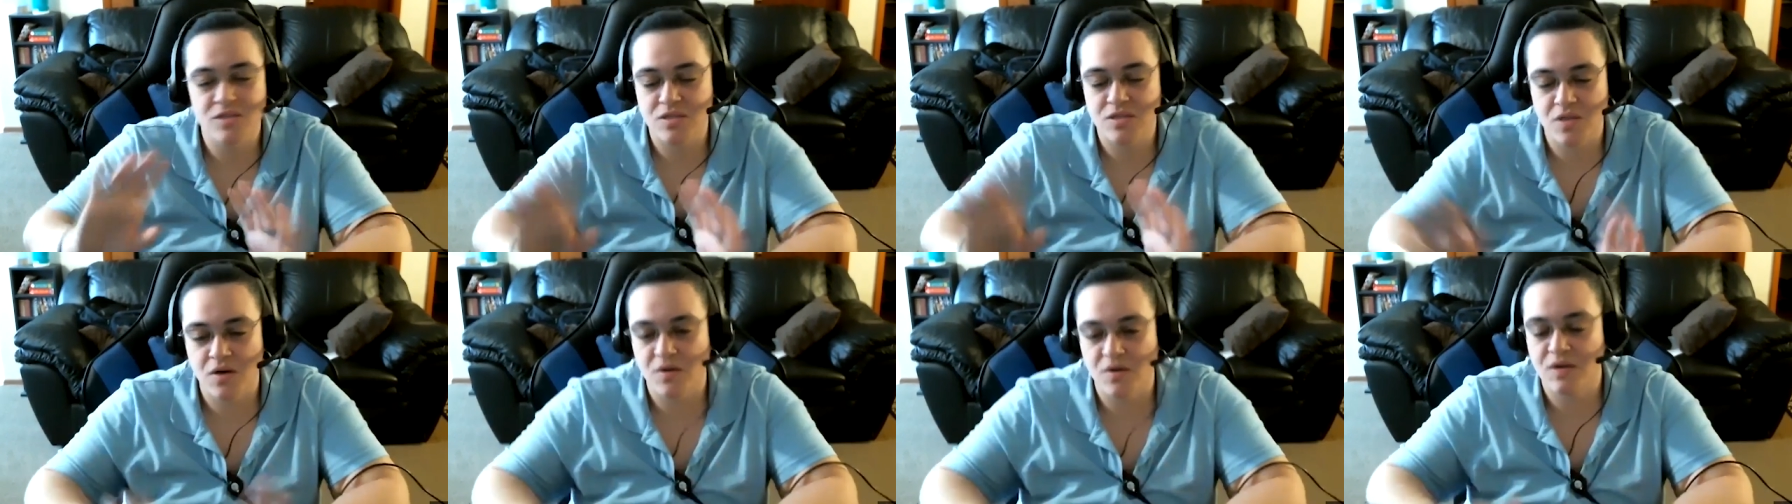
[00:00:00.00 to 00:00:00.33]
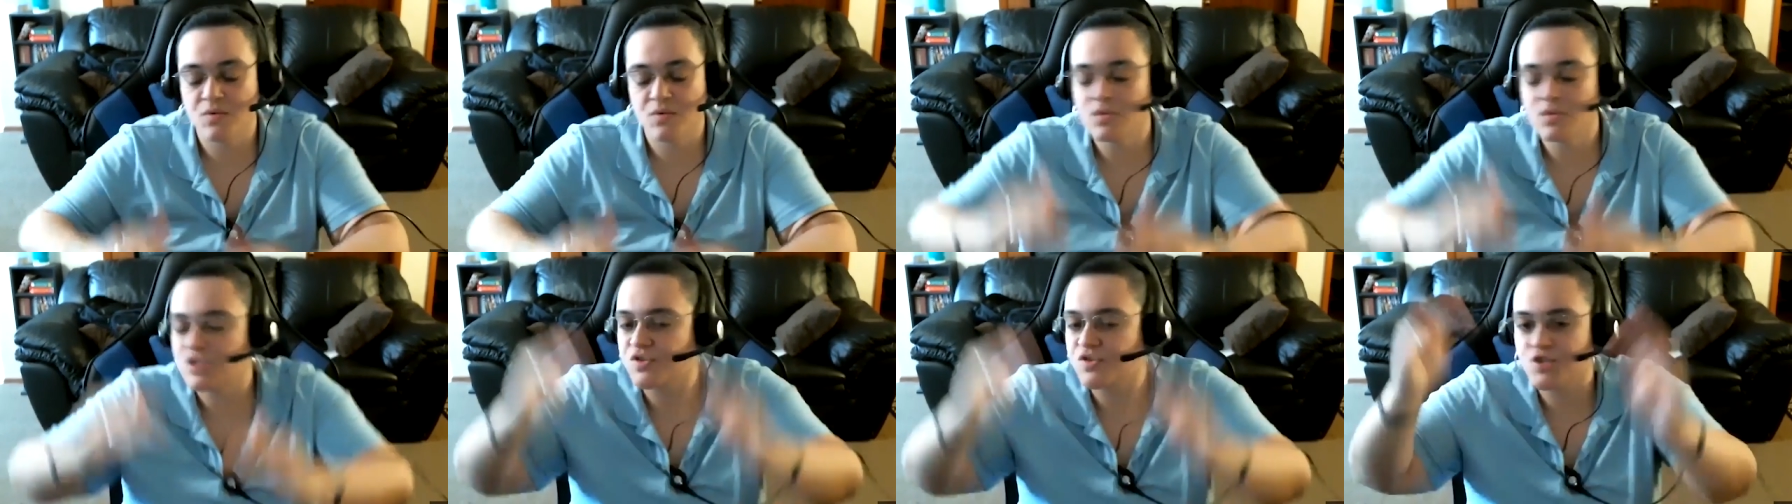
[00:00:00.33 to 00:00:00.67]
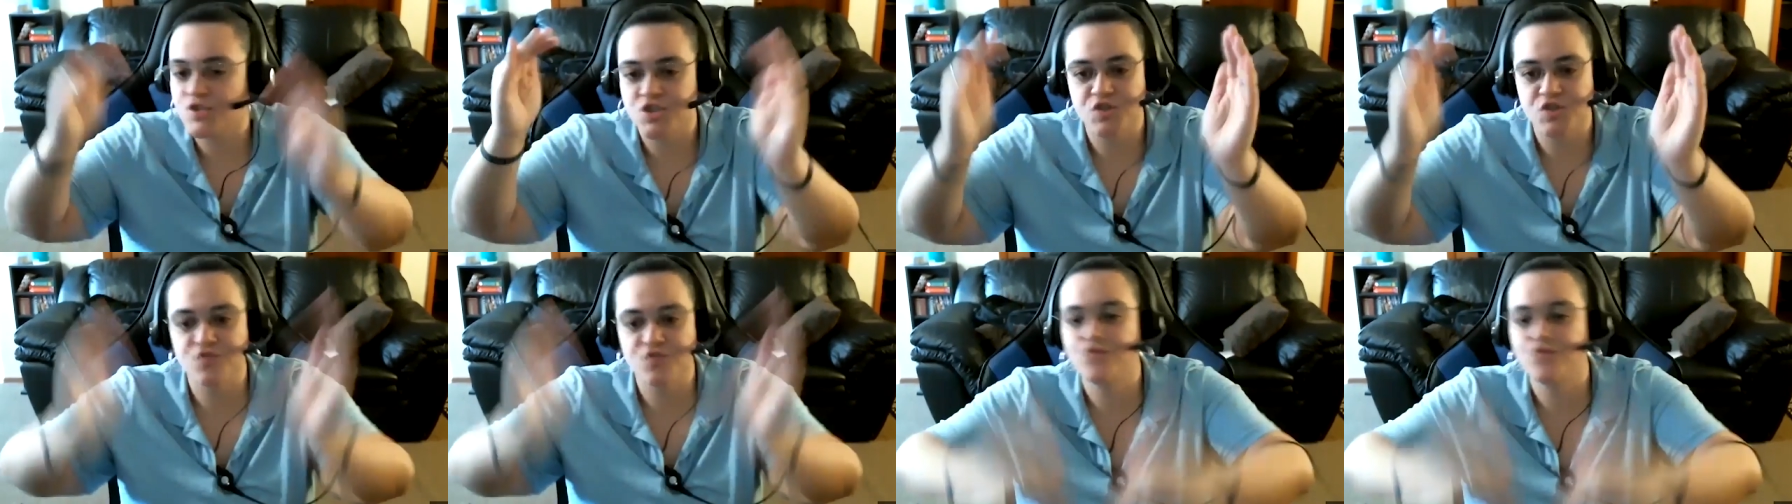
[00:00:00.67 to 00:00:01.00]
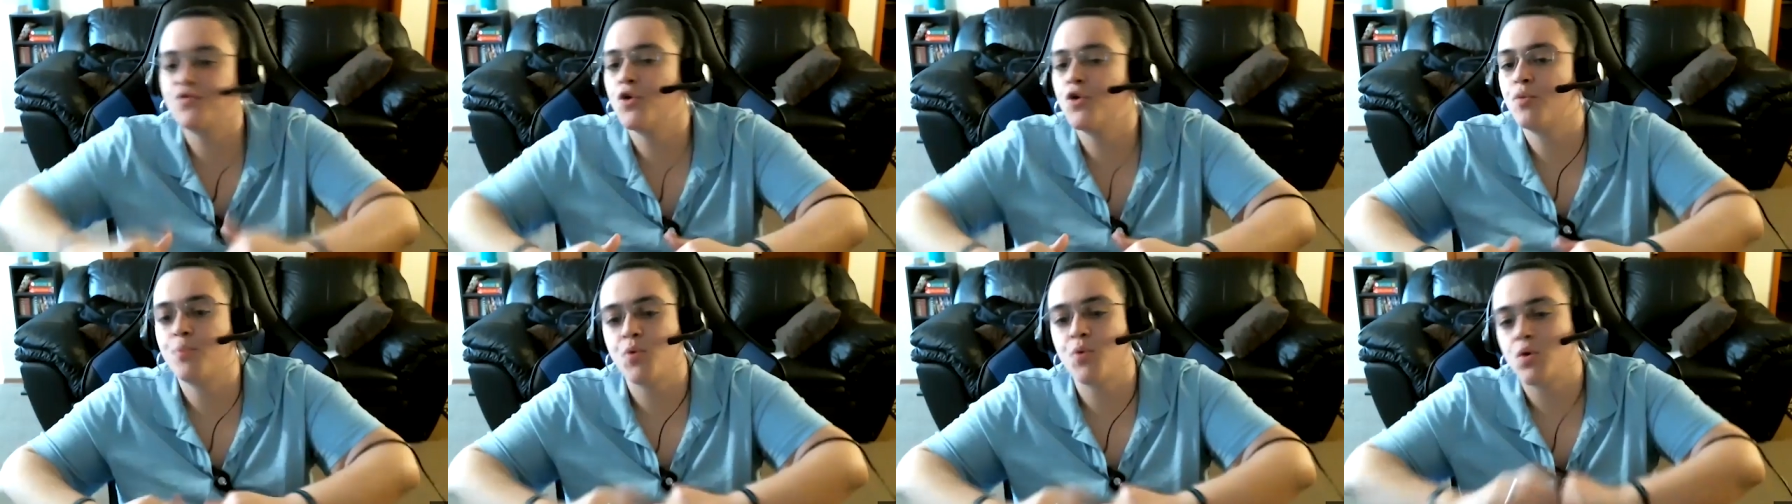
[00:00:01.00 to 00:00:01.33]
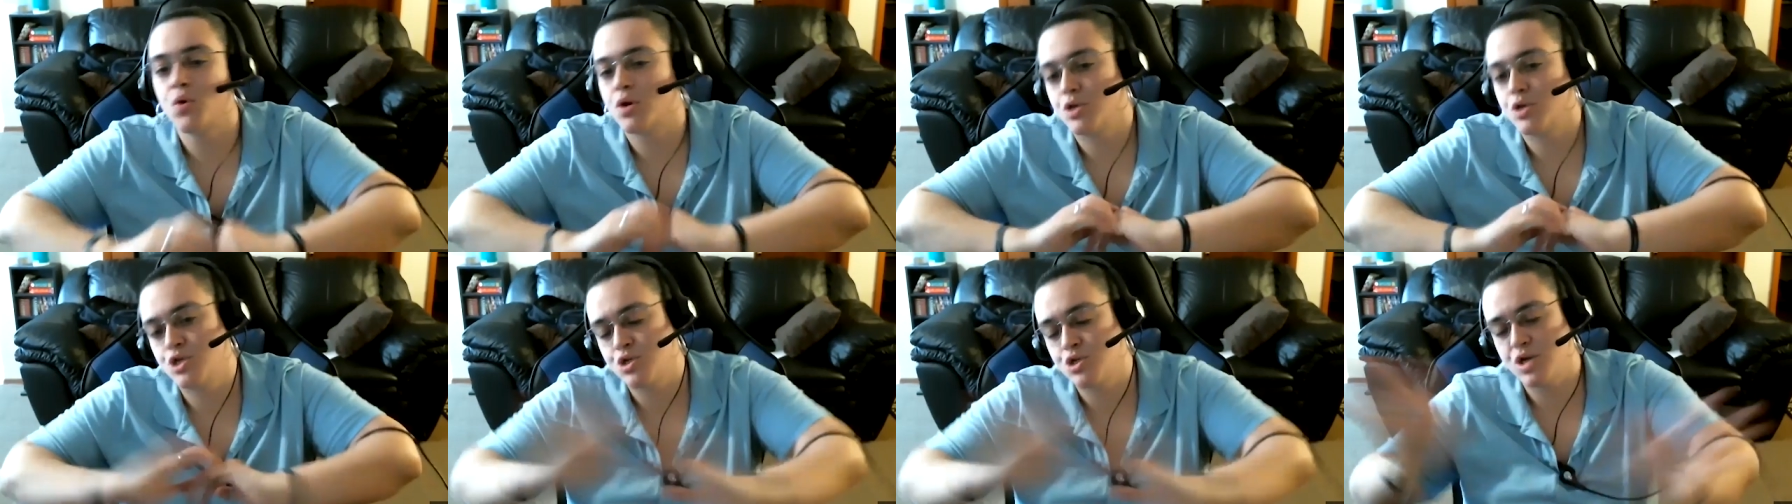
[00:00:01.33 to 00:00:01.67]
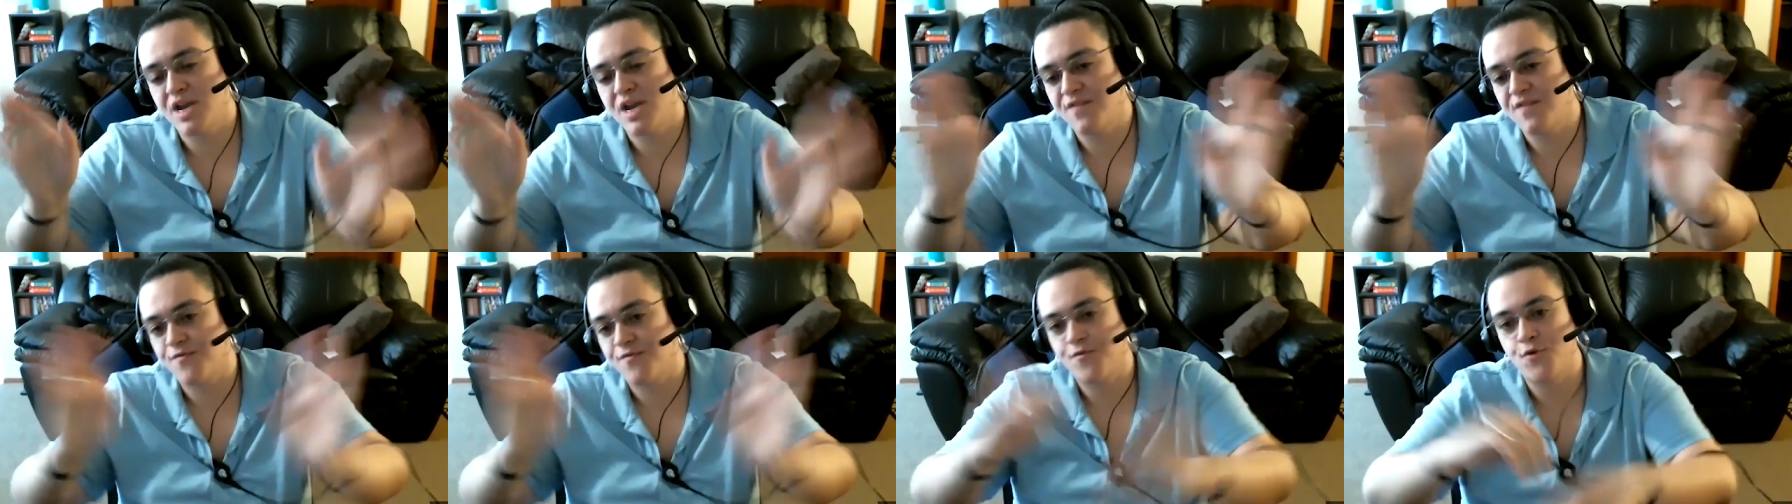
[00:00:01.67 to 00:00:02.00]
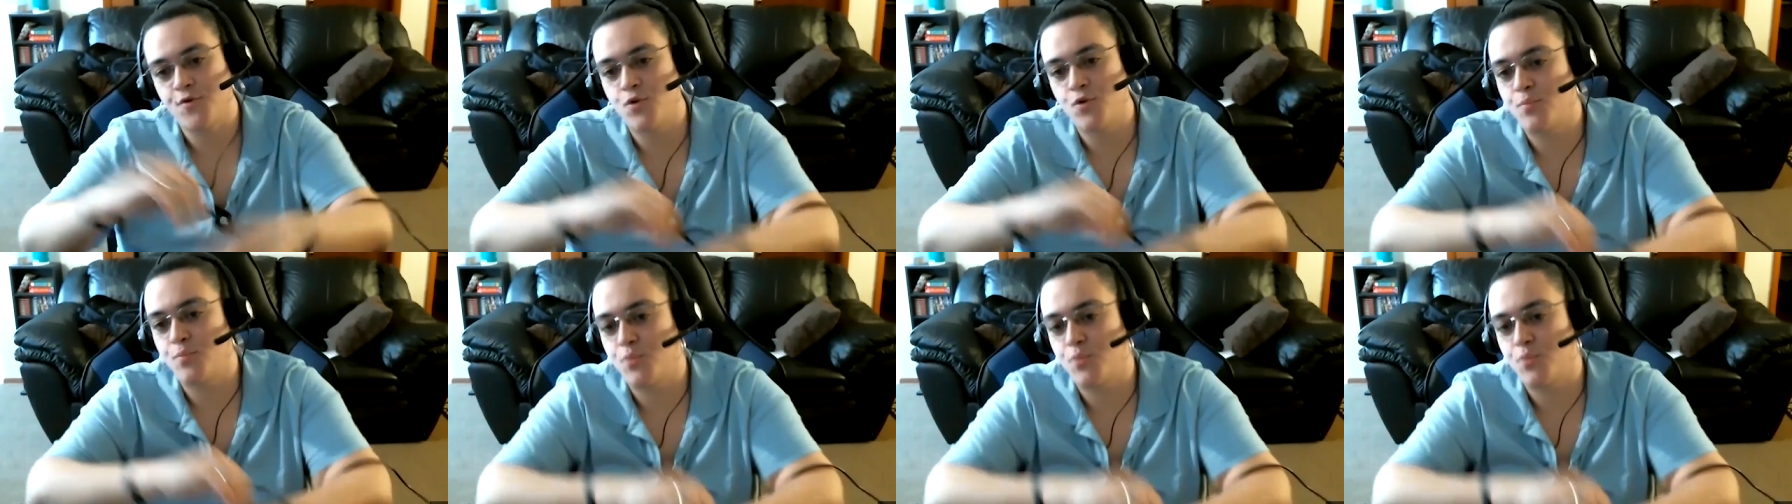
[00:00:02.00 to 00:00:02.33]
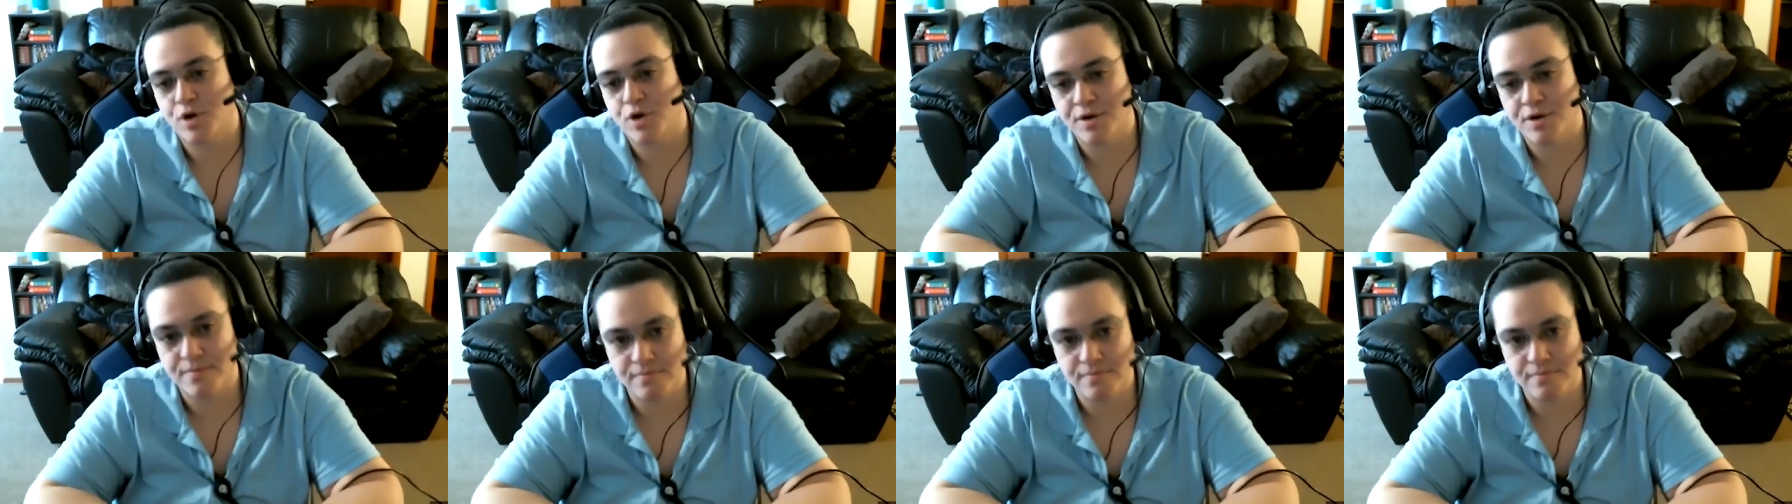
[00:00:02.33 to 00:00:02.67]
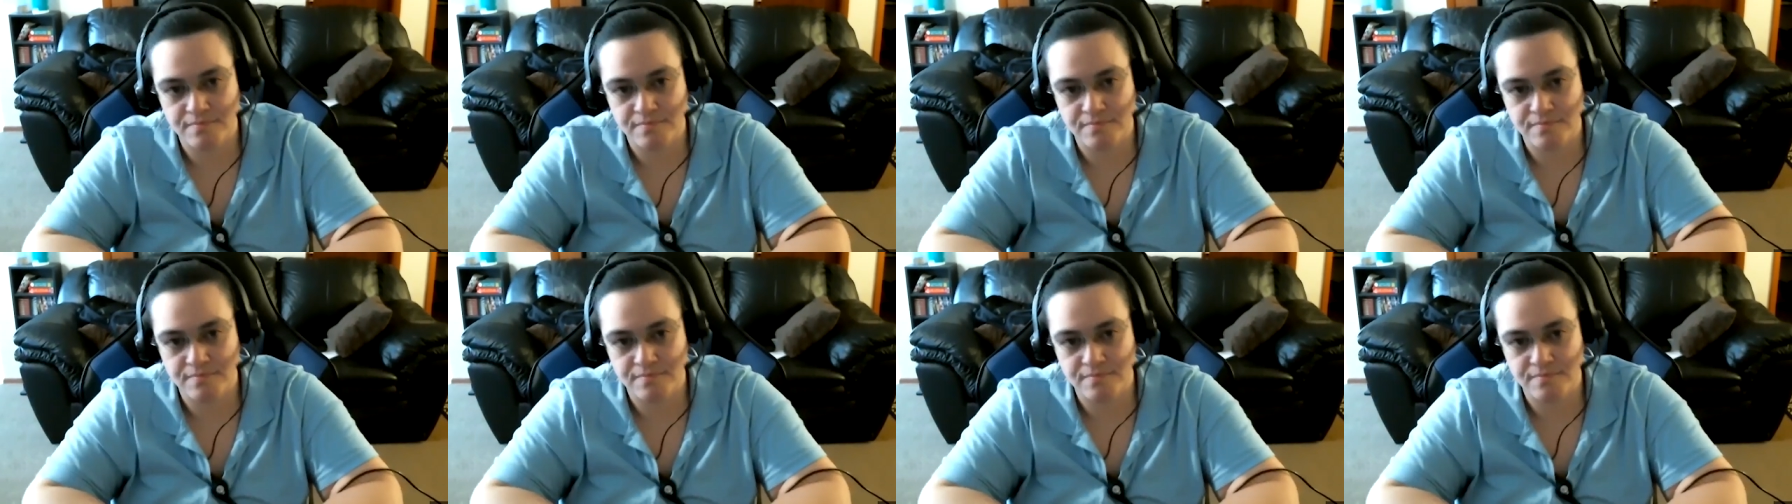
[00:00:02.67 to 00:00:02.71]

No, it was just full board, straight full board.